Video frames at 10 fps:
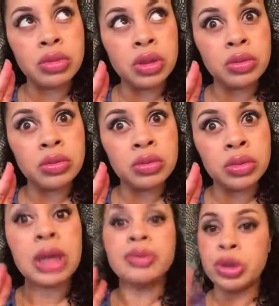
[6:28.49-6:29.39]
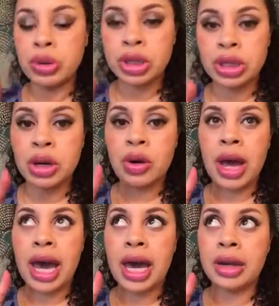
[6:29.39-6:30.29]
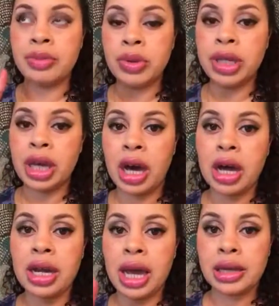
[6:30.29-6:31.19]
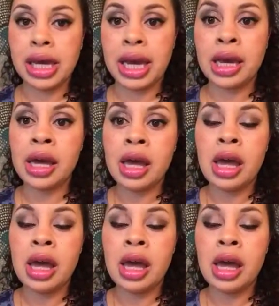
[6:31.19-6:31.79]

No. Yep, 2 years ago at BeautyCon LA.